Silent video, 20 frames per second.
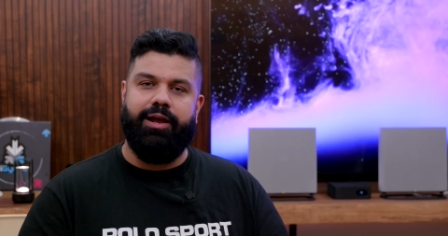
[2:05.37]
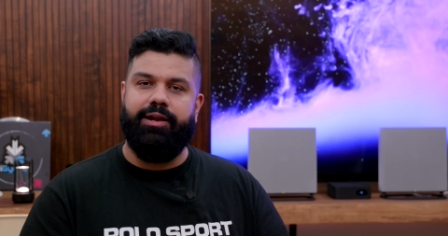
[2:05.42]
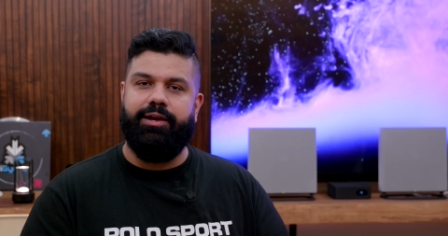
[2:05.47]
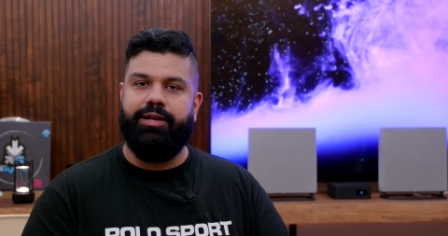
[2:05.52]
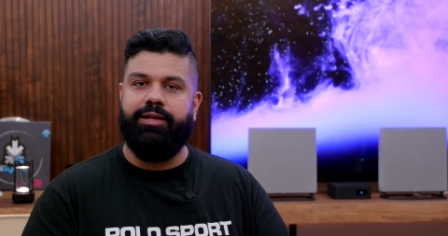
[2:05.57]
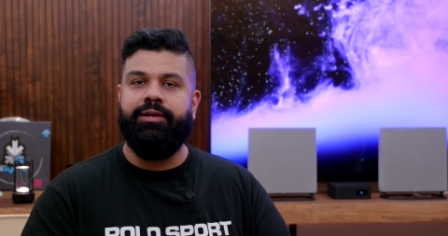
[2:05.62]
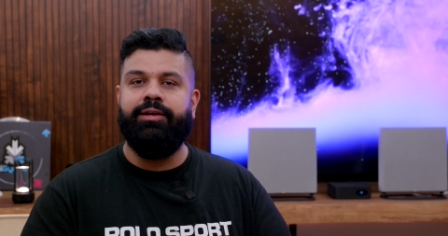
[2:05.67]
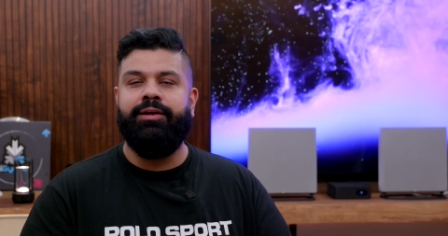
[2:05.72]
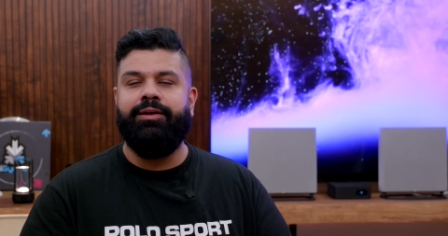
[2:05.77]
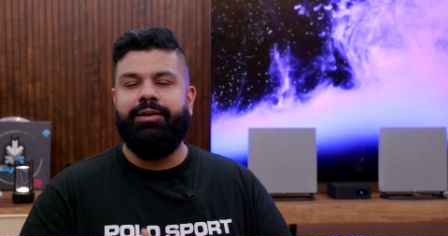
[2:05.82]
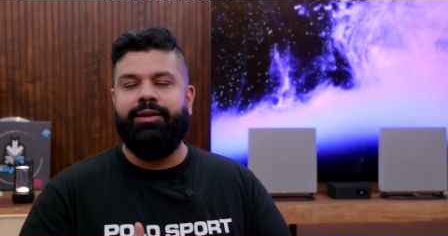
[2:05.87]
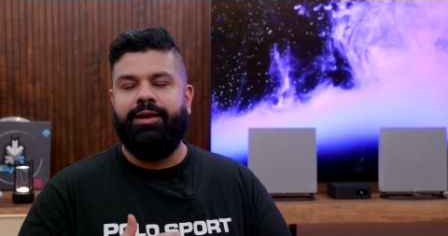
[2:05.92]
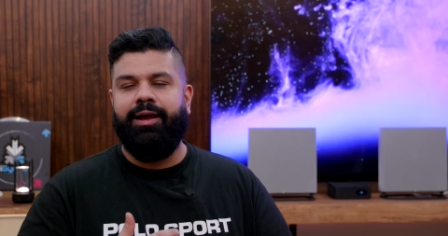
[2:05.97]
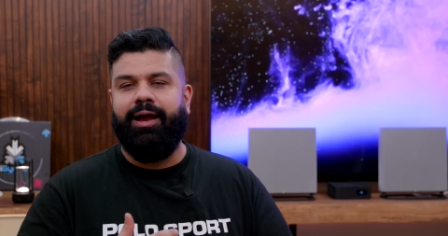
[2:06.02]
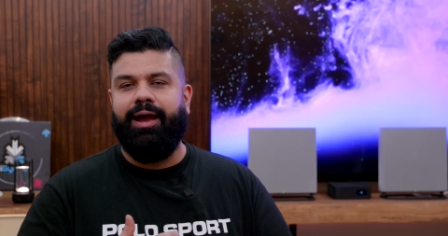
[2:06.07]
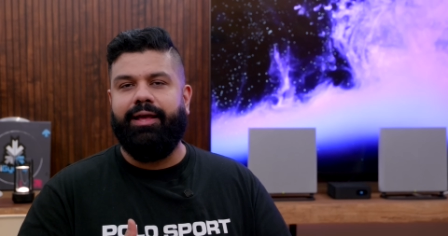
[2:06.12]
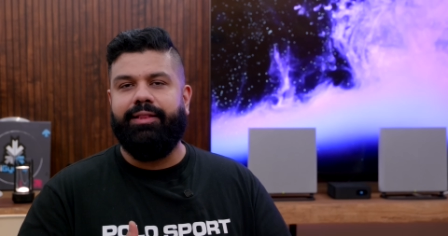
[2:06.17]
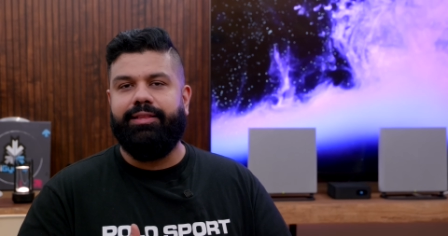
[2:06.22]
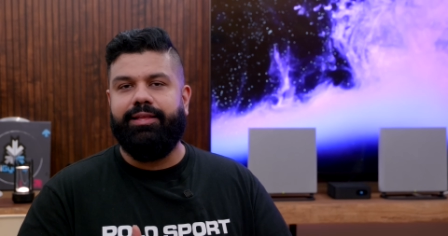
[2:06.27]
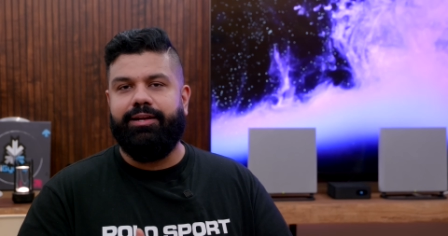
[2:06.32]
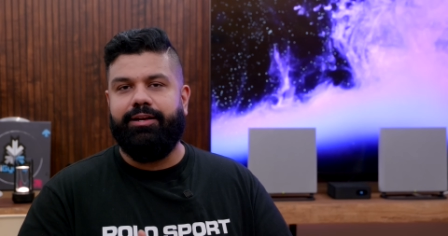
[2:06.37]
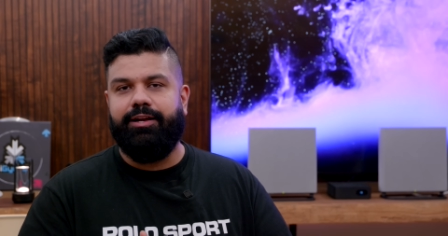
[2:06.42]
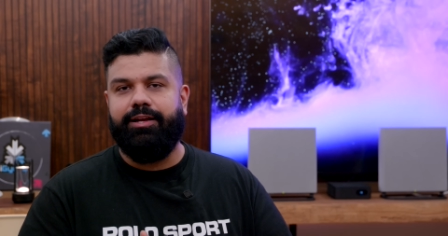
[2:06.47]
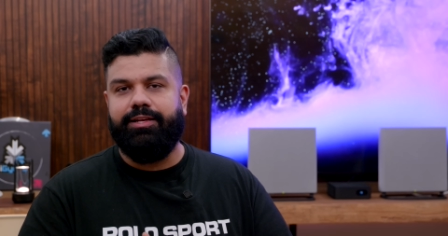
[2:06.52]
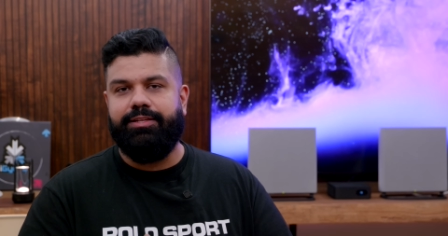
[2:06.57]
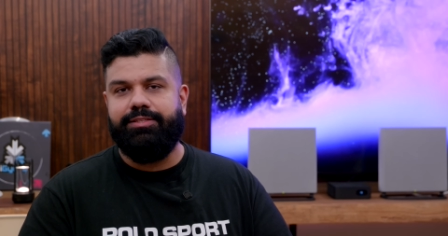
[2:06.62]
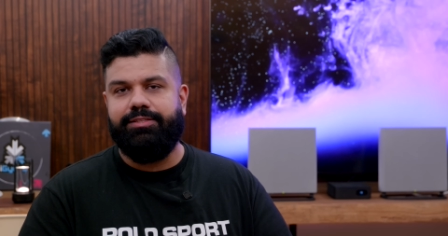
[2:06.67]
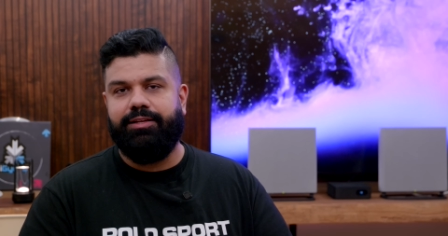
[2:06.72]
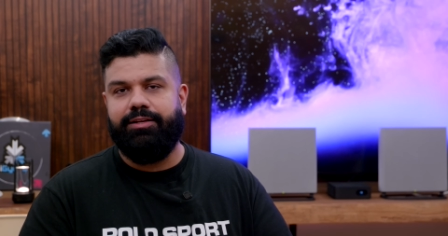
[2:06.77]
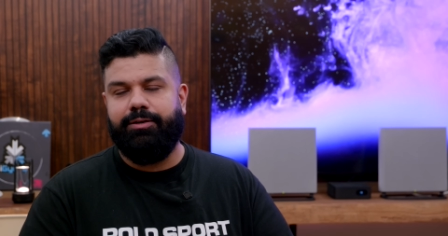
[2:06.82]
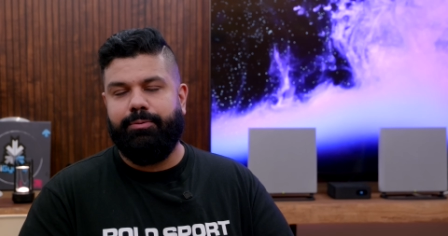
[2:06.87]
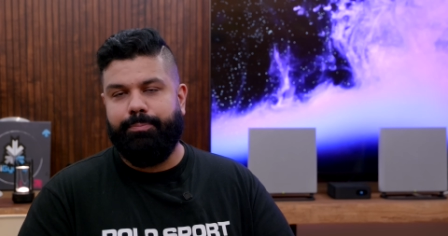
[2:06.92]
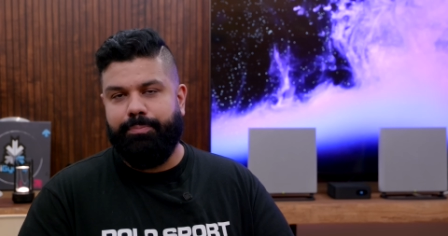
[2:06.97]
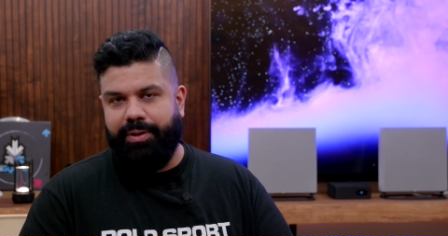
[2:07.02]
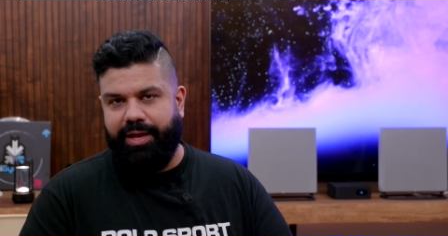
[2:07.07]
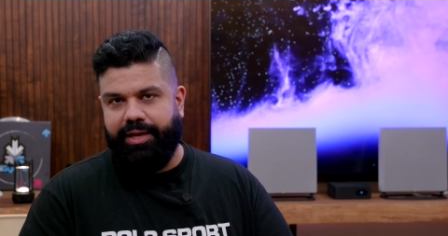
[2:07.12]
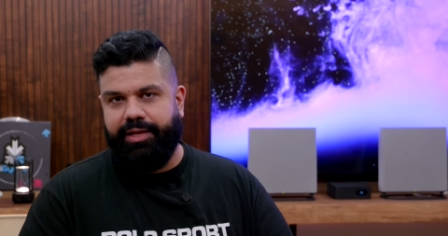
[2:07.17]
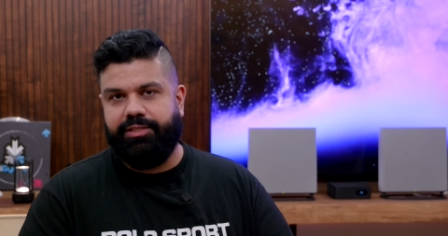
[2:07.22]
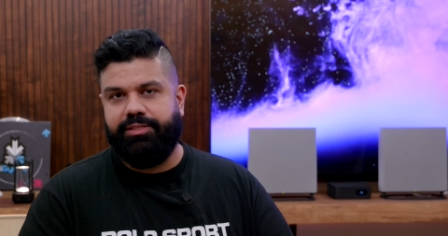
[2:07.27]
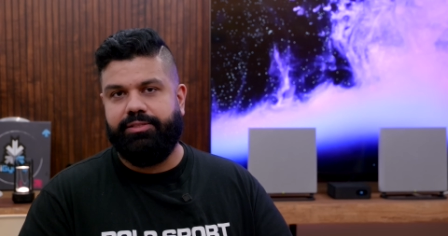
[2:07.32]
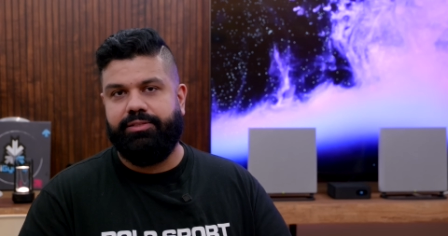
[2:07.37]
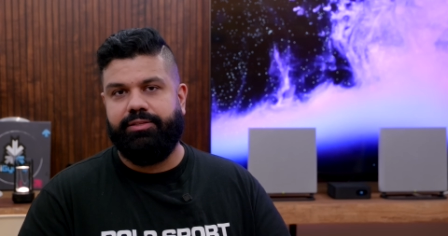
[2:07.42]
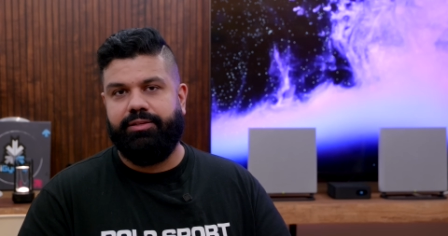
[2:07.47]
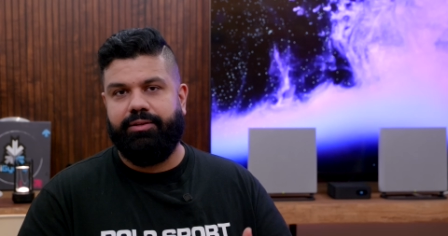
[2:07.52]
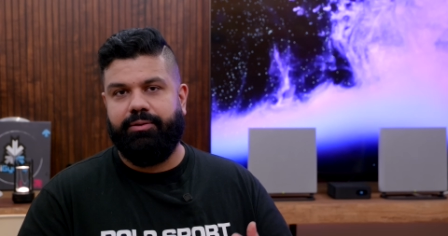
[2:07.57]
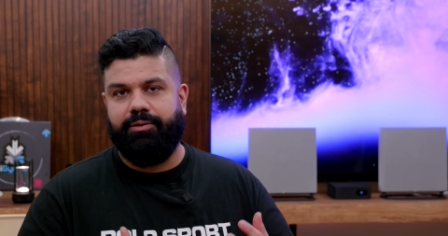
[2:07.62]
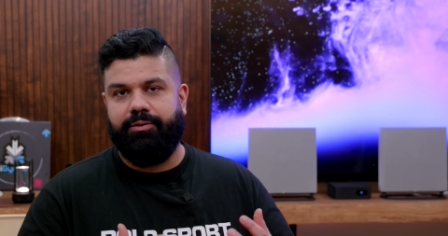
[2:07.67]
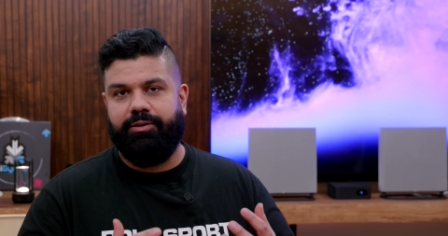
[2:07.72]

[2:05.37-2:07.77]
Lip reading: firing, and there is a bass